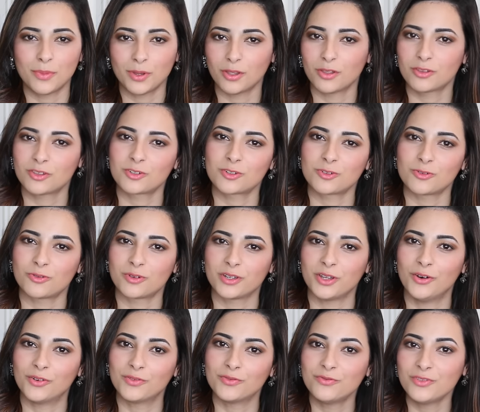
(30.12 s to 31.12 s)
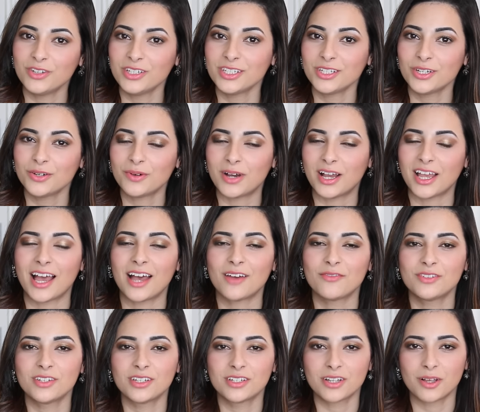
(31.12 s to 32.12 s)
birth story on video. I
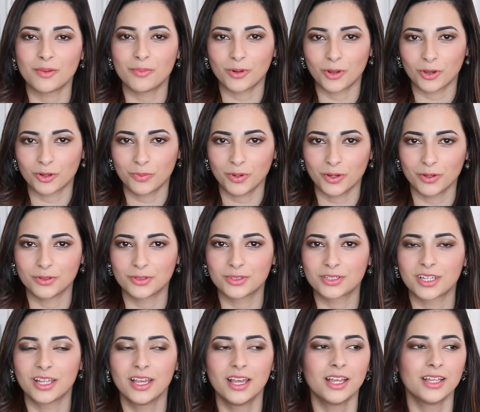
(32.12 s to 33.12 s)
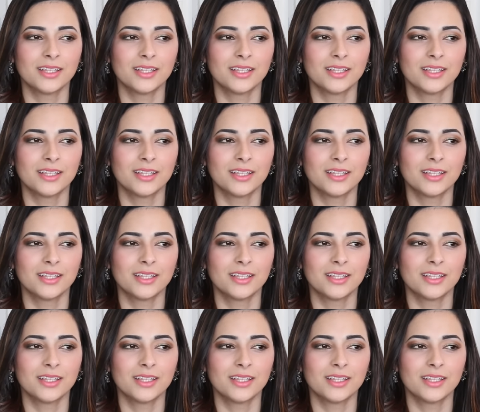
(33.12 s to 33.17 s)
have done a blog post